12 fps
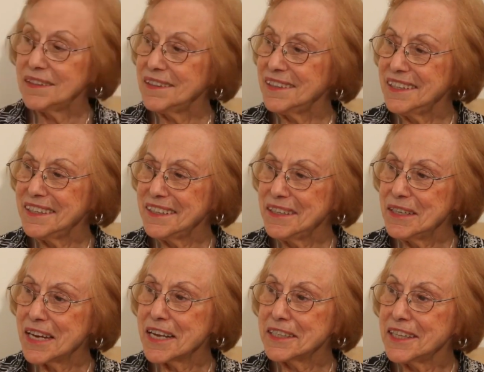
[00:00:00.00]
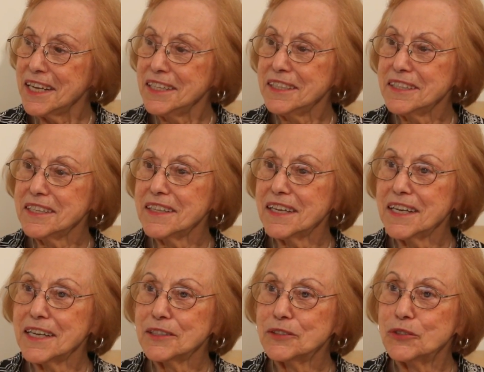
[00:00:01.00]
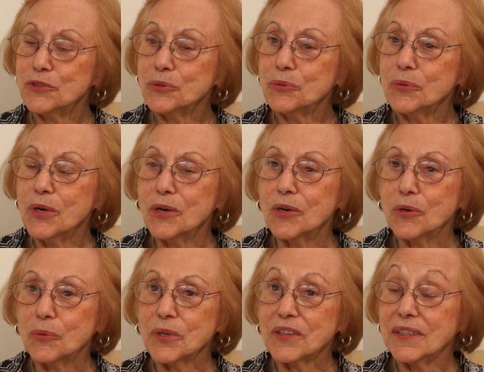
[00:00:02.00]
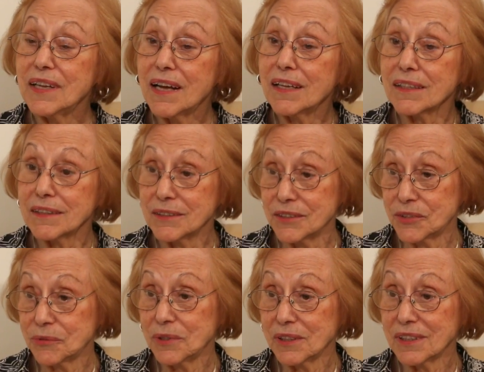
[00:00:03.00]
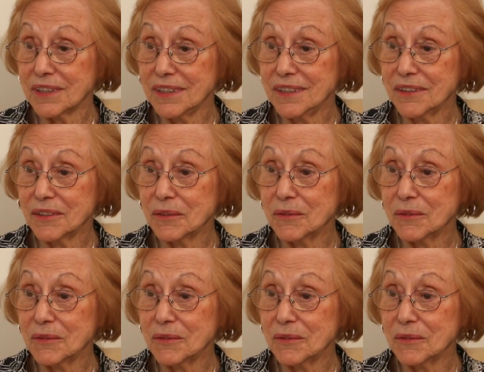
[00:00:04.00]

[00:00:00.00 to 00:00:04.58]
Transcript: he liked anything that had to do with knowledge, really,